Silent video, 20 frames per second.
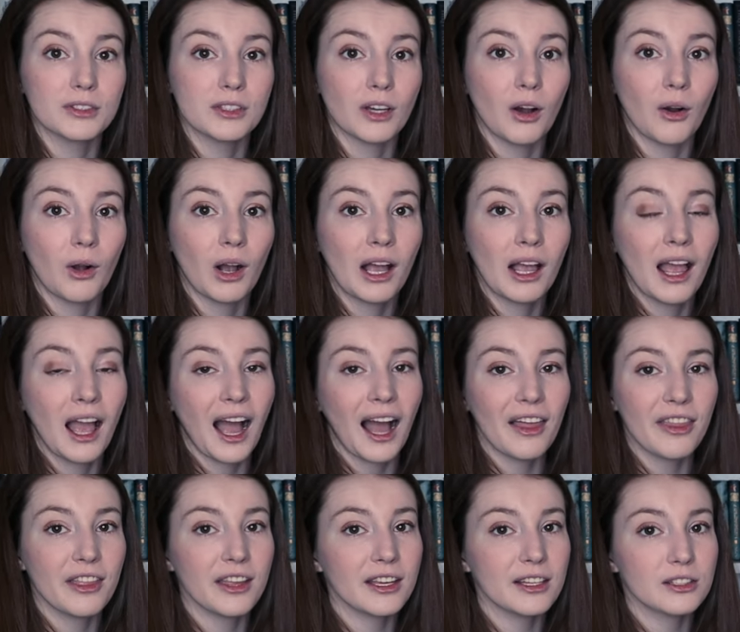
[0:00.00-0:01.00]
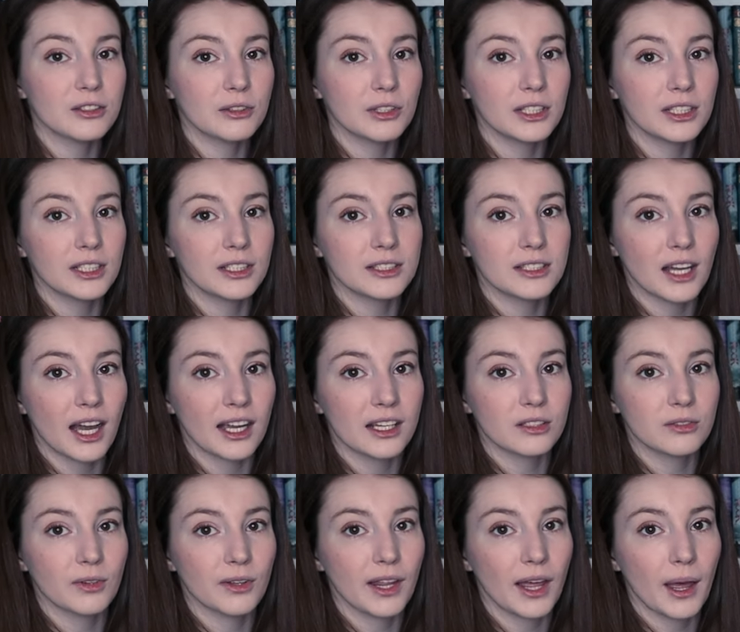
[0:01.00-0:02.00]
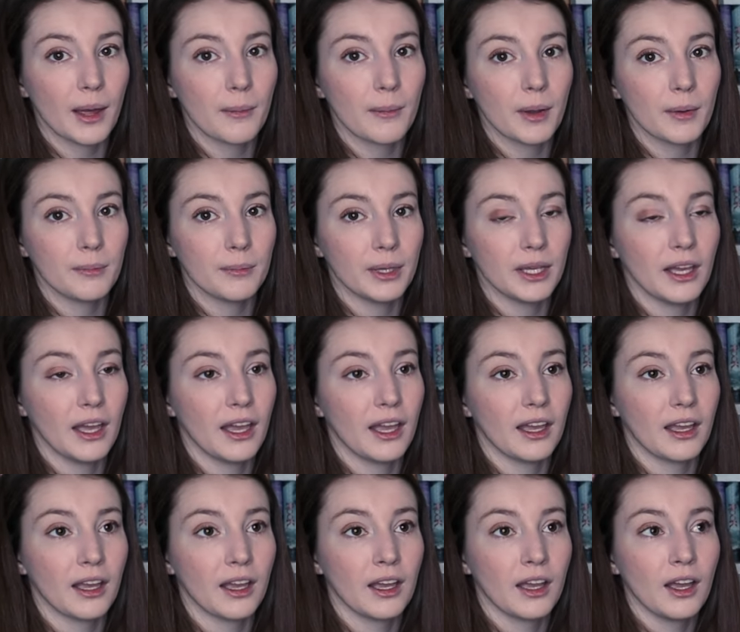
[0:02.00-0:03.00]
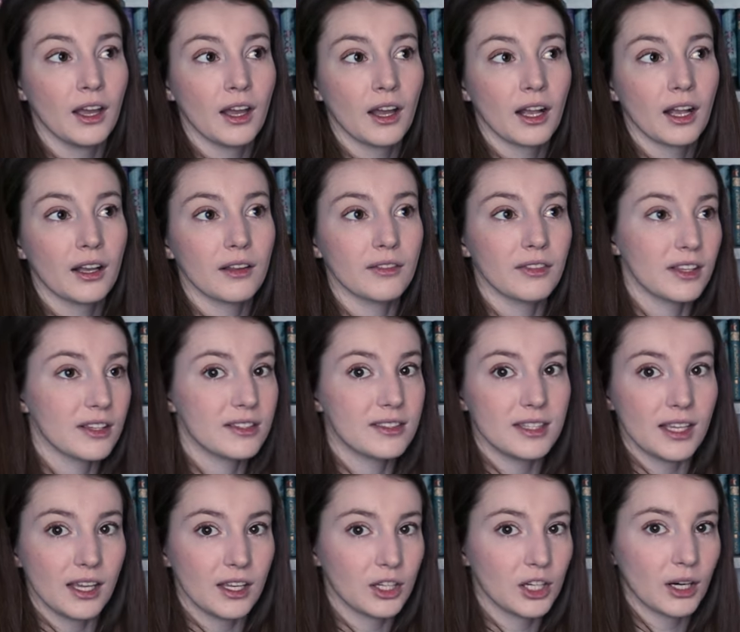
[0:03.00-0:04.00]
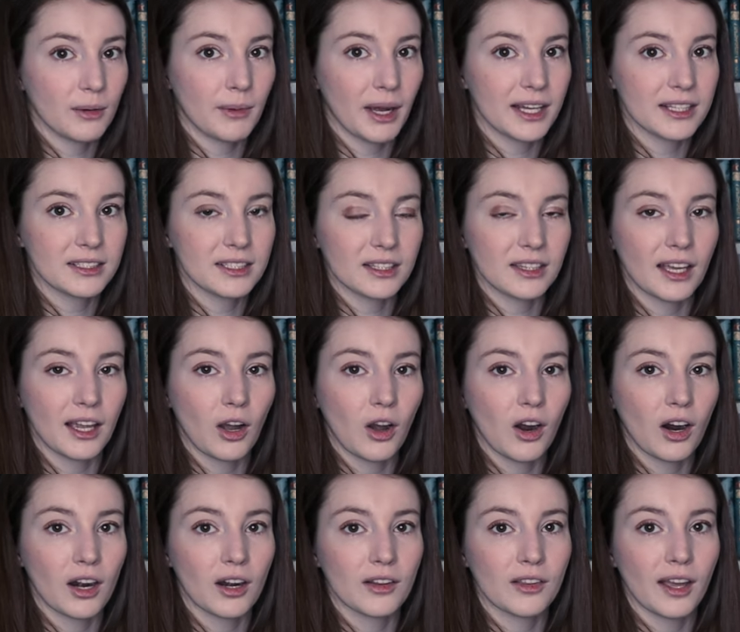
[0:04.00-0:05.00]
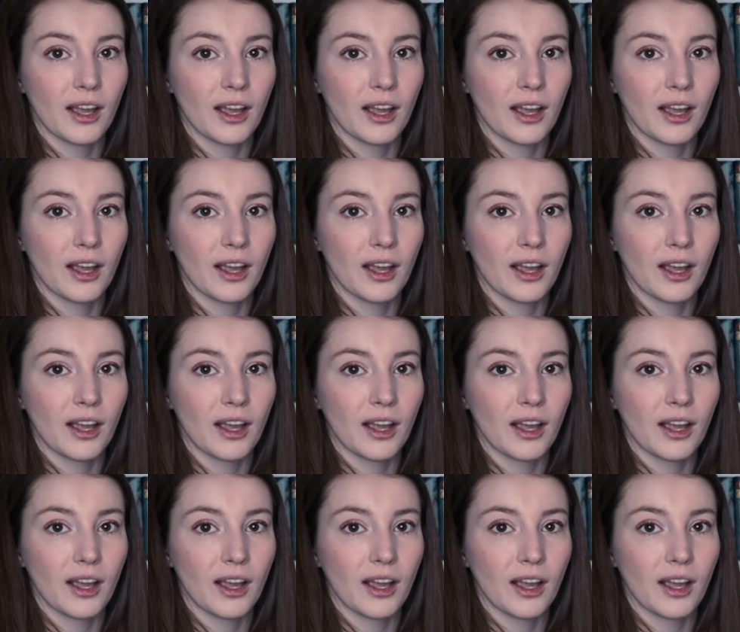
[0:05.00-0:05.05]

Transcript: so I think it's a really good size for them, being the senior mice that they are.